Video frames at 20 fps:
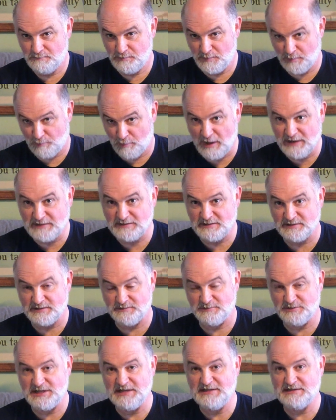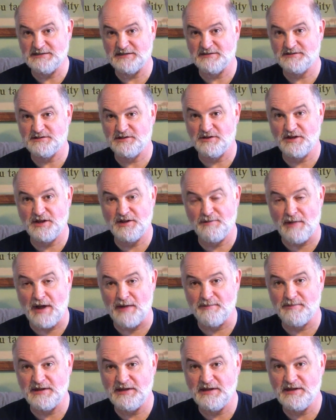the presence of Jesus so that he
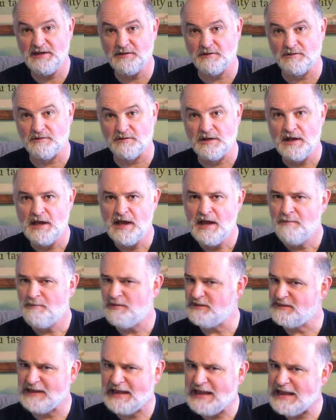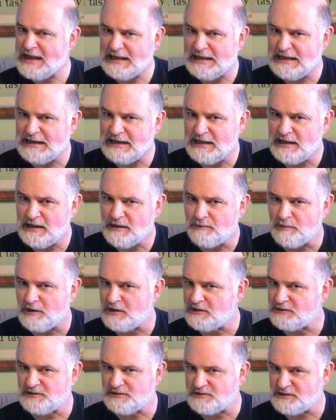might be healed. But they can't get in
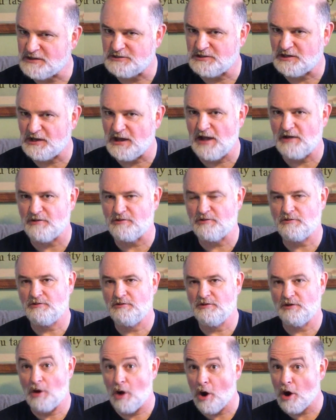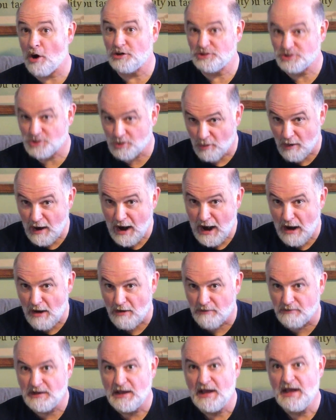because of such a large
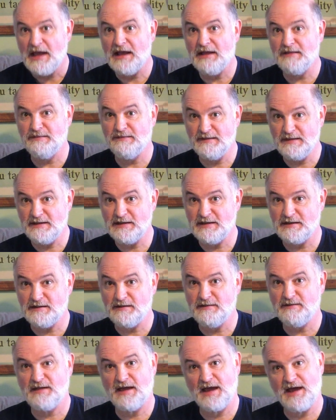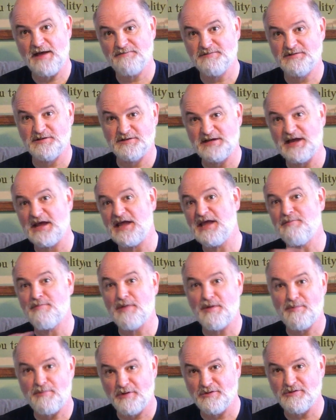crowd. And then they have to take him
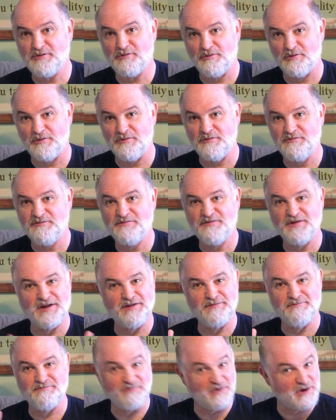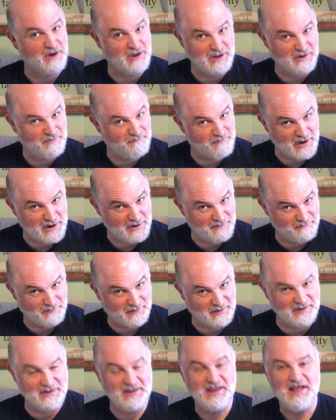up on the roof, and very
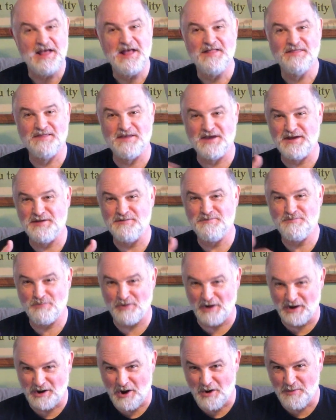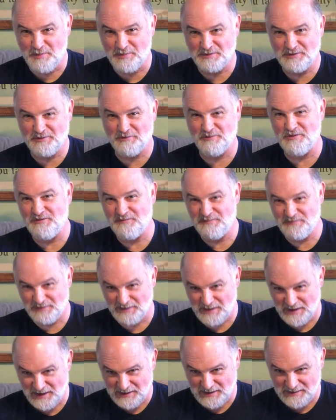innovatively they break open the roof
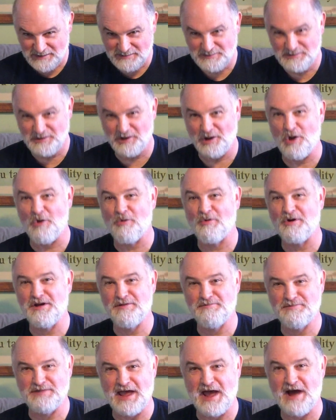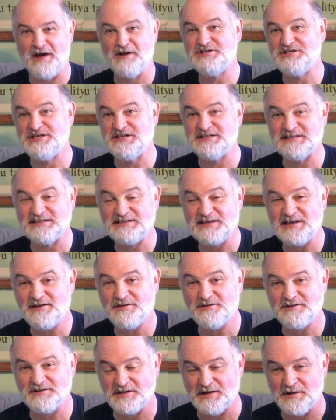and they lower him down, and Jesus
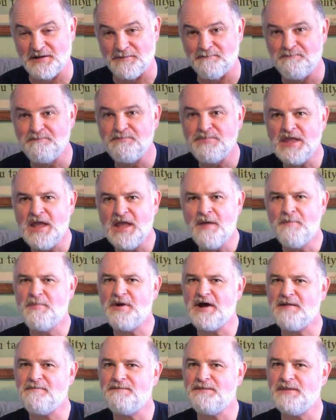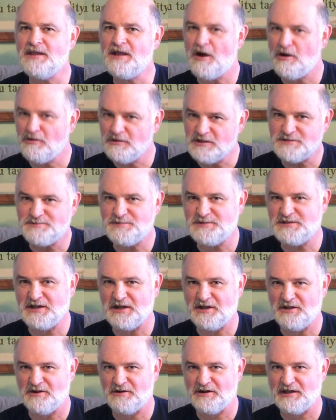heals him. But on this
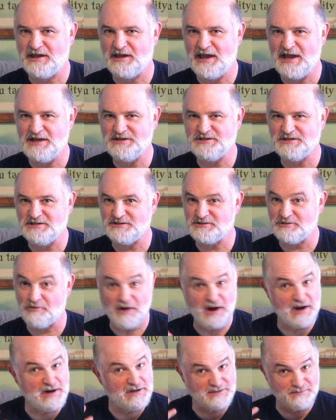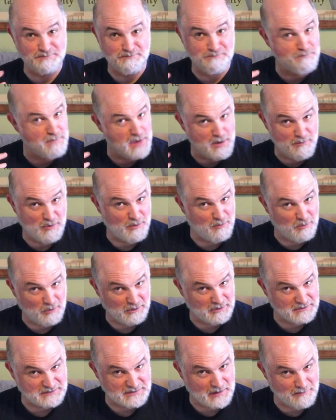particular occasion, as great as
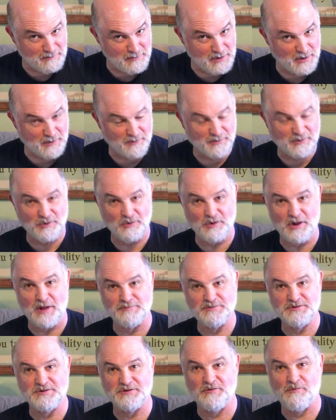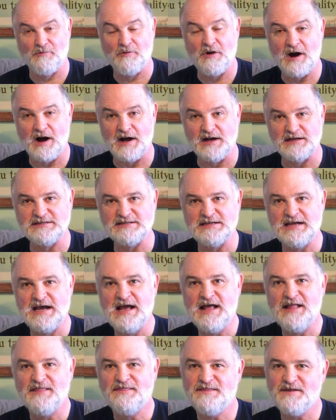memorable as that miracle I'm sure was,
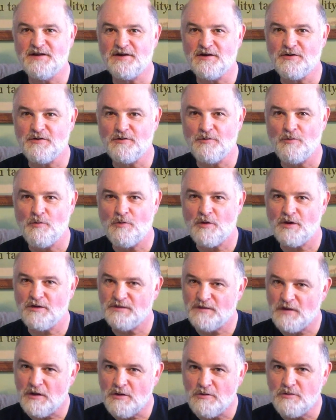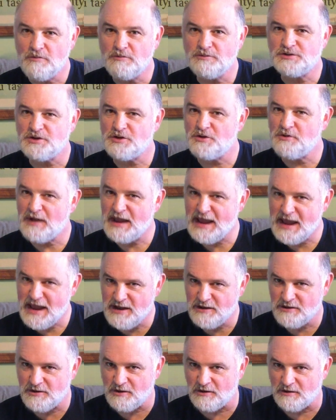there were those who
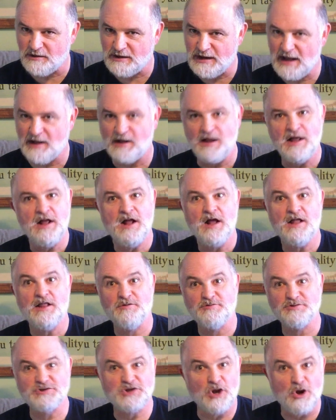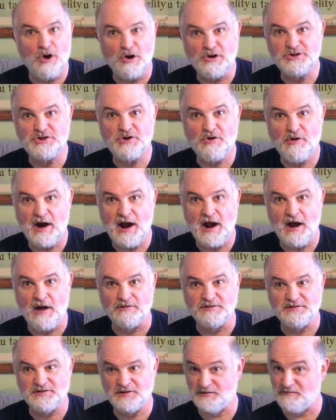hindered. Now, there was a large
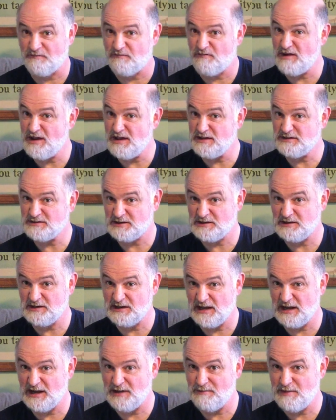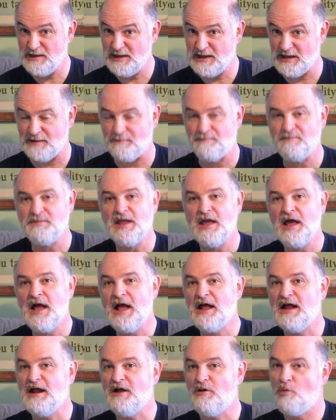crowd, so the friends couldn't get him in.
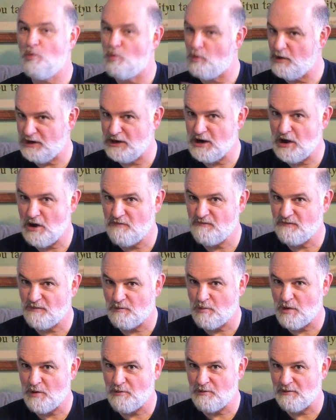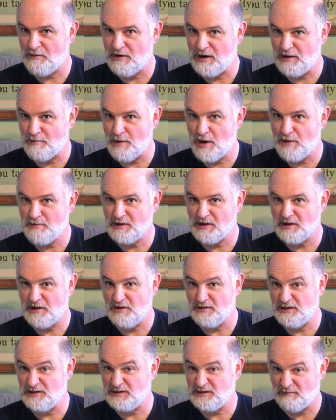We know from what we read a moment
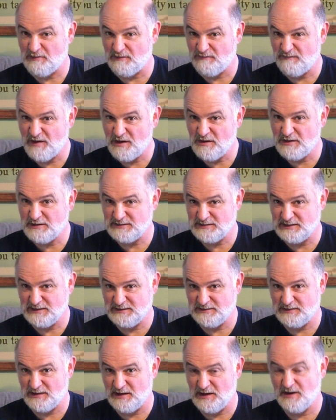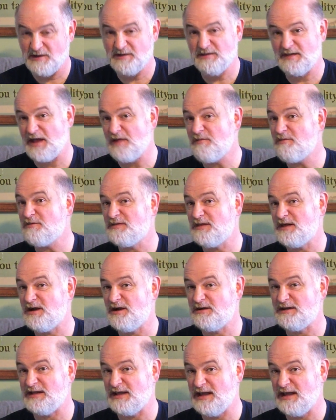ago that there were Pharisees there, and they were there